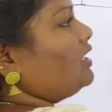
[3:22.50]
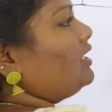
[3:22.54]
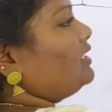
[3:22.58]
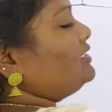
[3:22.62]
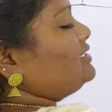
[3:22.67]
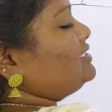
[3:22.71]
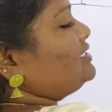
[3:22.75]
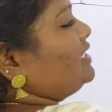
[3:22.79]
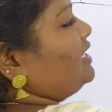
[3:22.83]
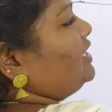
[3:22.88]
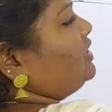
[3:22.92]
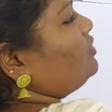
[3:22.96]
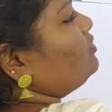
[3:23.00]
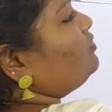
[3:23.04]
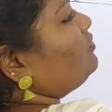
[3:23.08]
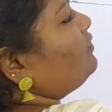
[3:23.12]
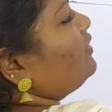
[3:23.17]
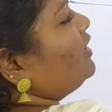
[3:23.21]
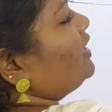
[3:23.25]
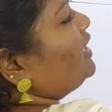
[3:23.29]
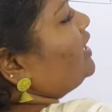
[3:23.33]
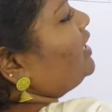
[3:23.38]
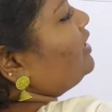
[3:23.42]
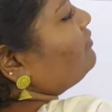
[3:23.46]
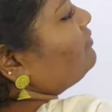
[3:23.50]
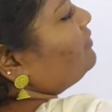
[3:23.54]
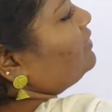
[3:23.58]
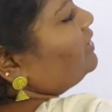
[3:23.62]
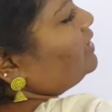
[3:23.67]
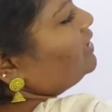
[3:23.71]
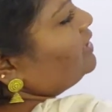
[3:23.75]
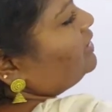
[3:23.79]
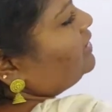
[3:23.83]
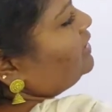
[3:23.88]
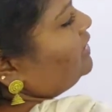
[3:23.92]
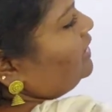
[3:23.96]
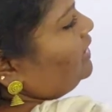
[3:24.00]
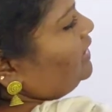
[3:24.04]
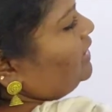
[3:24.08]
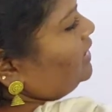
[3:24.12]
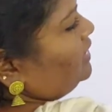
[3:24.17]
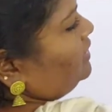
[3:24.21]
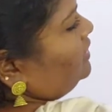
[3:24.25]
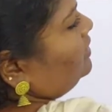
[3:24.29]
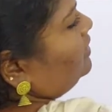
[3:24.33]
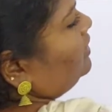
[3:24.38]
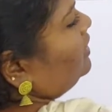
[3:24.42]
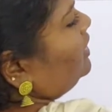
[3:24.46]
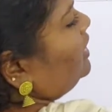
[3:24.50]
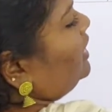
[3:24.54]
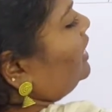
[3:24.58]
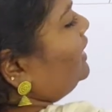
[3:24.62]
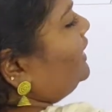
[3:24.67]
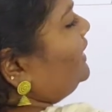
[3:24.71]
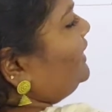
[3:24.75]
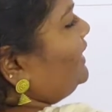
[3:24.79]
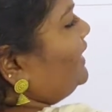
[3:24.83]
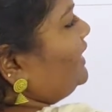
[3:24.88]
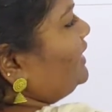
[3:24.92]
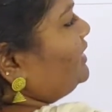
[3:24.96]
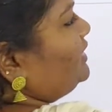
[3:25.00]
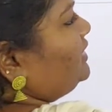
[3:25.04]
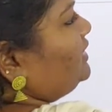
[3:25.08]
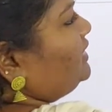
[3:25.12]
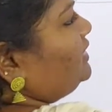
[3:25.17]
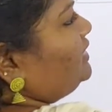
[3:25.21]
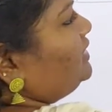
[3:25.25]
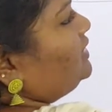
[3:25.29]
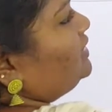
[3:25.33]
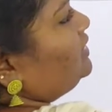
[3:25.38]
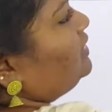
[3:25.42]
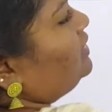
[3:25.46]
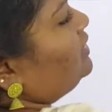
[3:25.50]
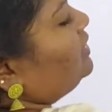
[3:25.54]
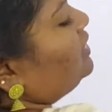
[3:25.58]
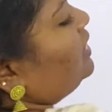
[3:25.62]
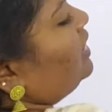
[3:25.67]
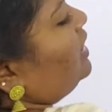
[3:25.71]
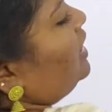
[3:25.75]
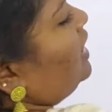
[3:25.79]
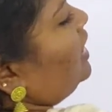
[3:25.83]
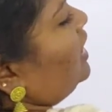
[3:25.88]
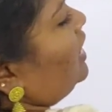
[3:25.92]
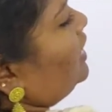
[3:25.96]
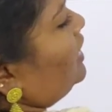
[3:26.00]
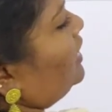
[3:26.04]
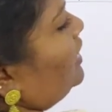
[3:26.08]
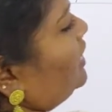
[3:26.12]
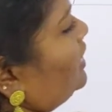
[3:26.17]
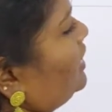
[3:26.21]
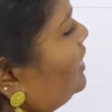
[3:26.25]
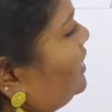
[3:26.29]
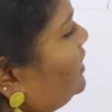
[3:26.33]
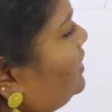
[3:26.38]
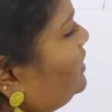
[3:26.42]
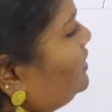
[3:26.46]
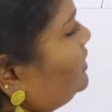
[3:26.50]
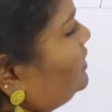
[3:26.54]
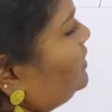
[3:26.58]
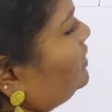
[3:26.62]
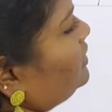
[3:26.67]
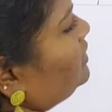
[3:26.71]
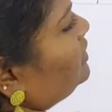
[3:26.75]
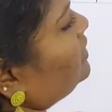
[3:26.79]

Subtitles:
say you why I have written th. 10th, 100th,